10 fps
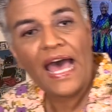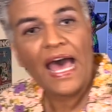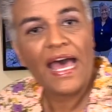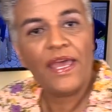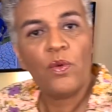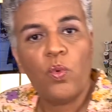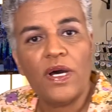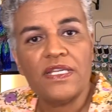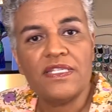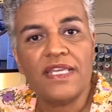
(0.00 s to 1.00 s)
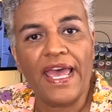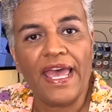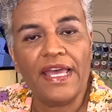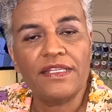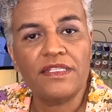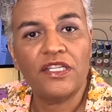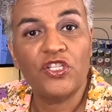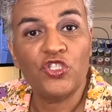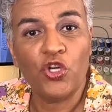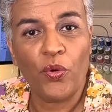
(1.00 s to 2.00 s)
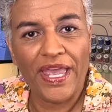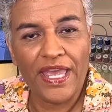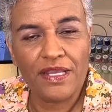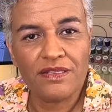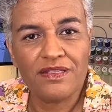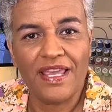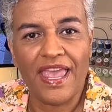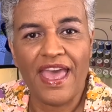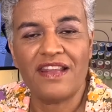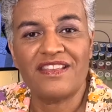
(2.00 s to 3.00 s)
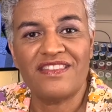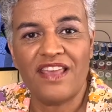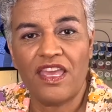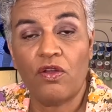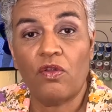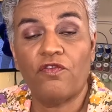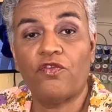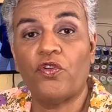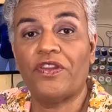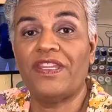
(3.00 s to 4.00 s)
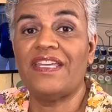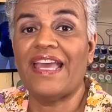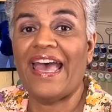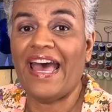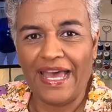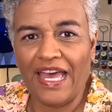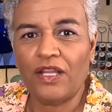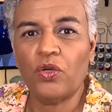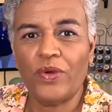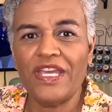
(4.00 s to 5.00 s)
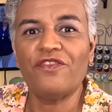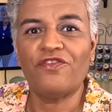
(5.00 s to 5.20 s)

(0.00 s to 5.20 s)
I was at Joann's, they had a sale for the Halloween